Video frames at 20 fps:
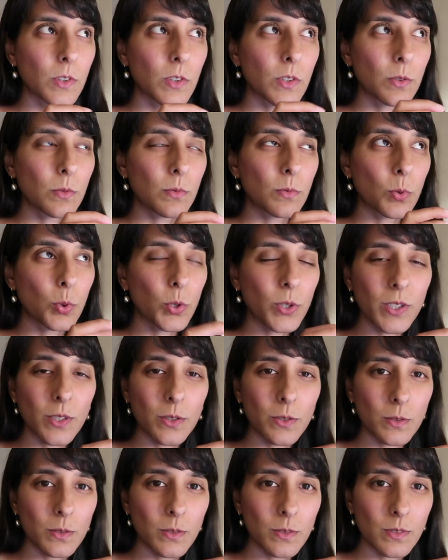the
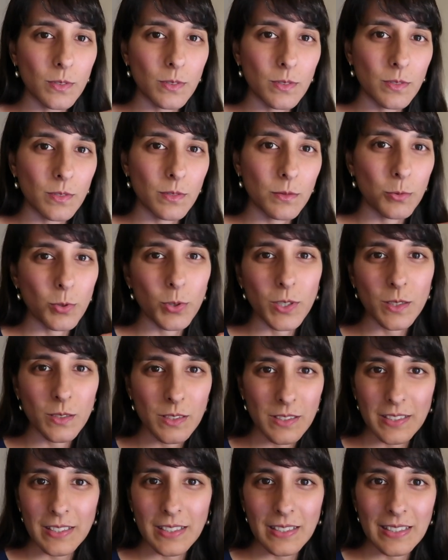royal
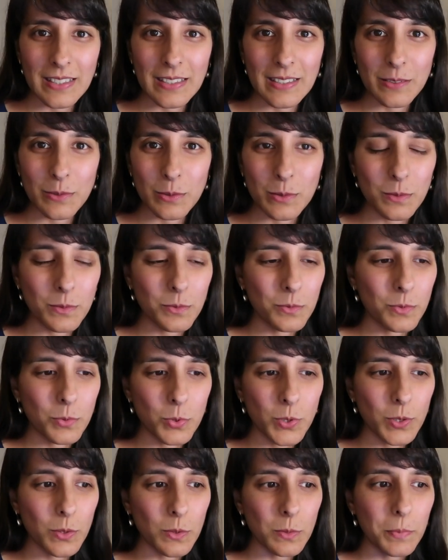royalty or
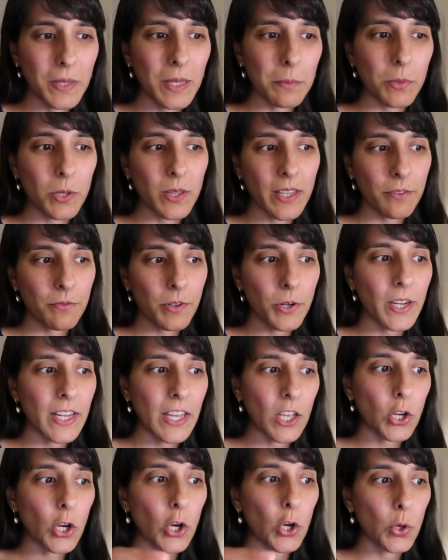royal people are very
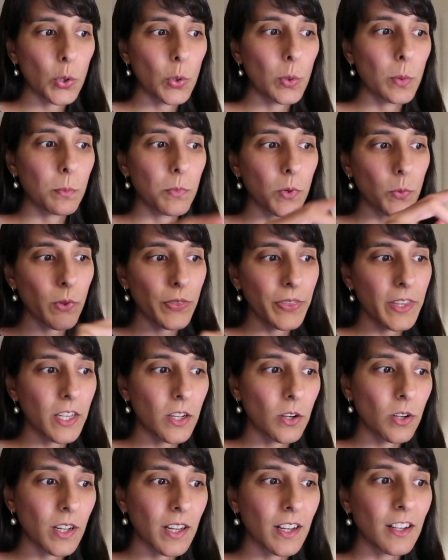at home with
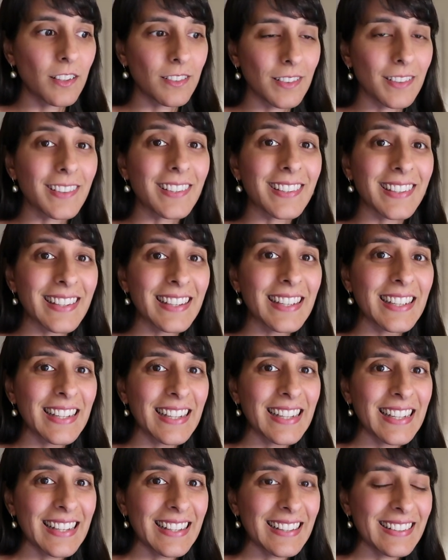the occult.
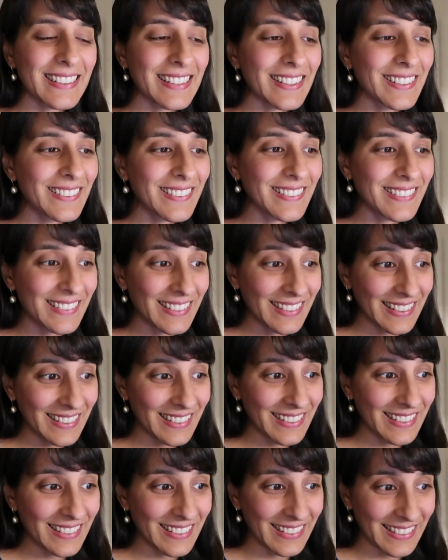
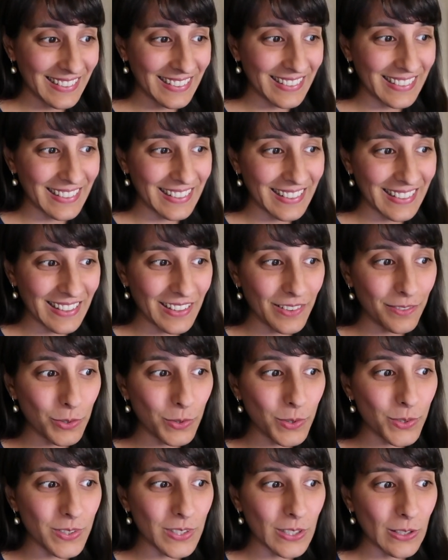So they've
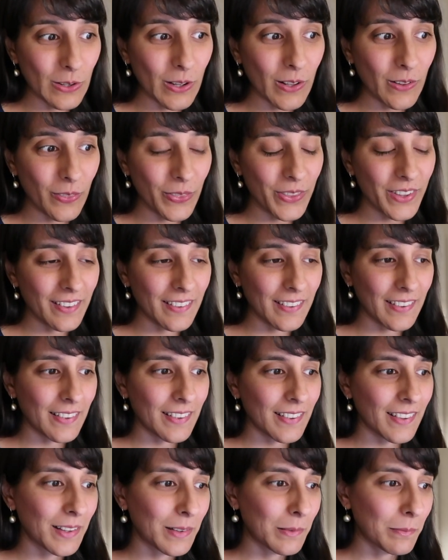also got
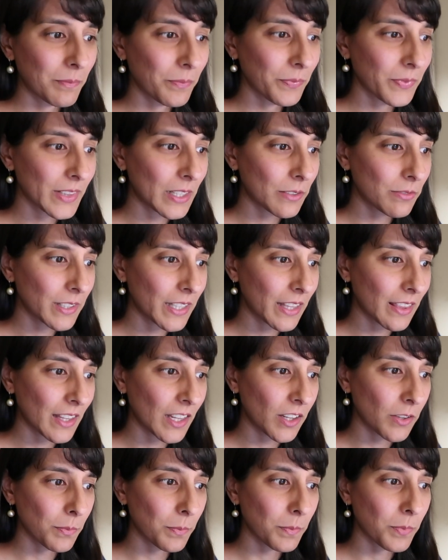this um, lovely
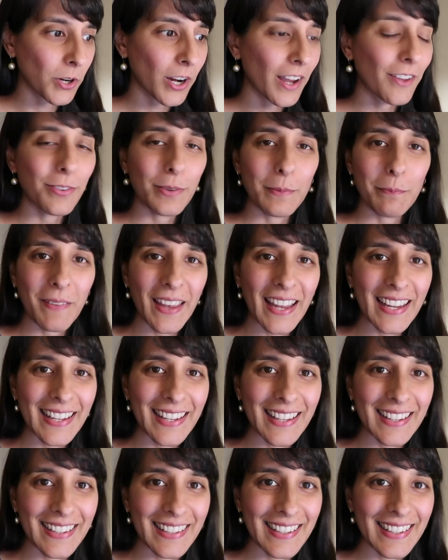thing of private
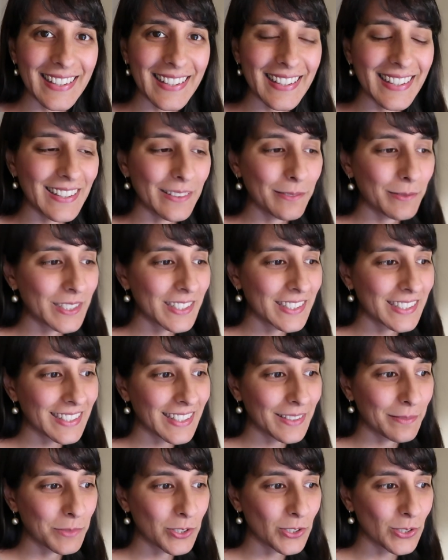banking here, which
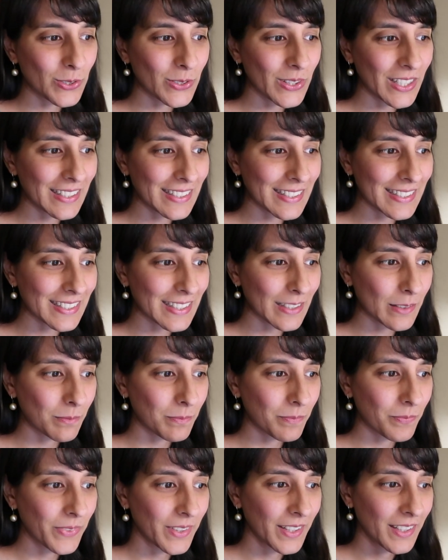I'm sure there's
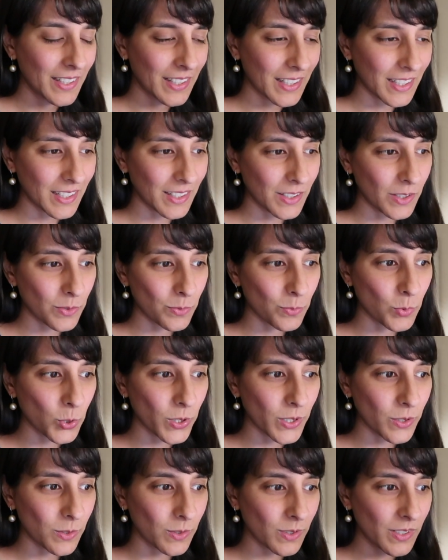some uh,
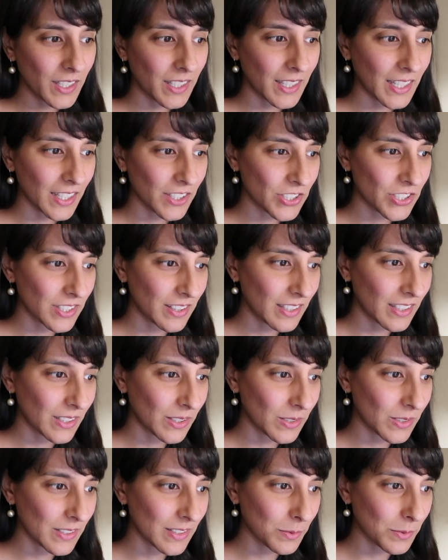royal connection
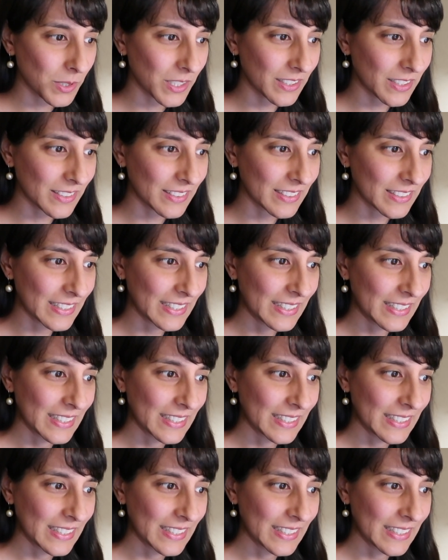there as well.